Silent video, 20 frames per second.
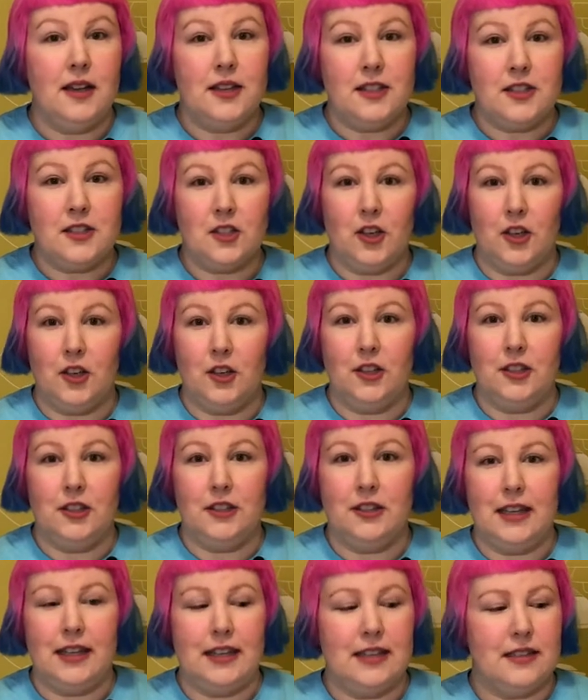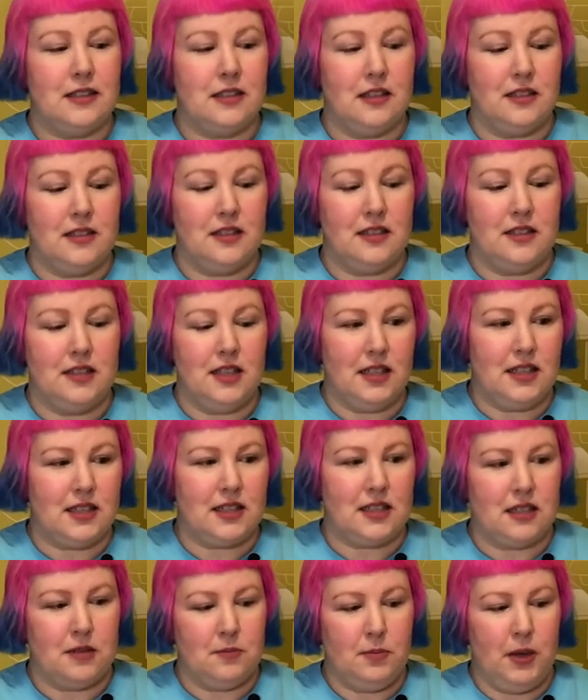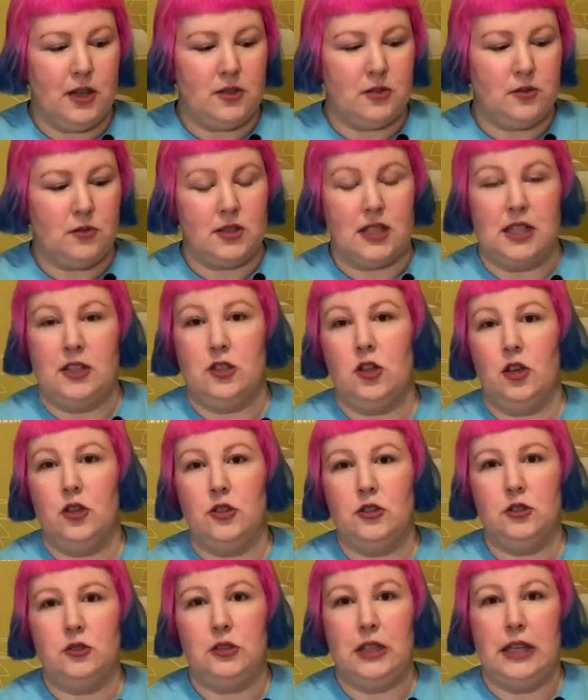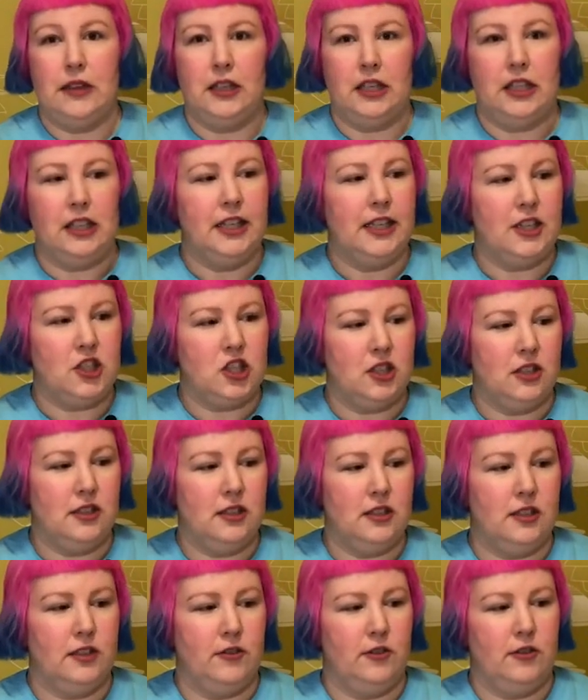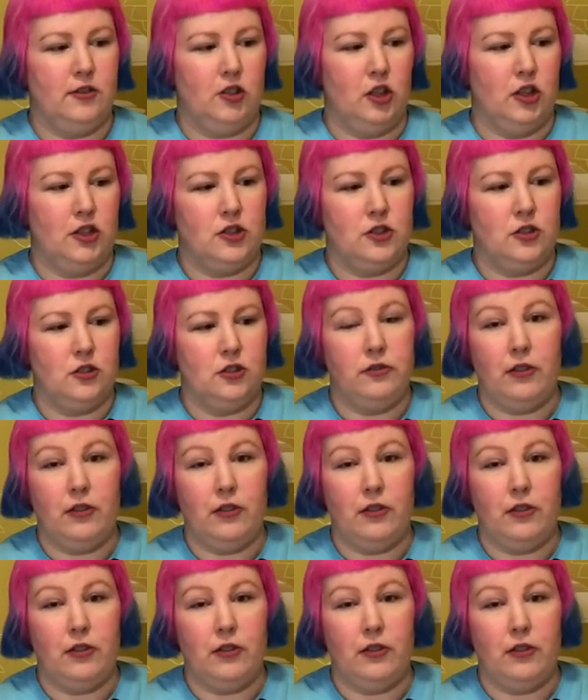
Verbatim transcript: So there's six puzzles in total in the collection that we've got two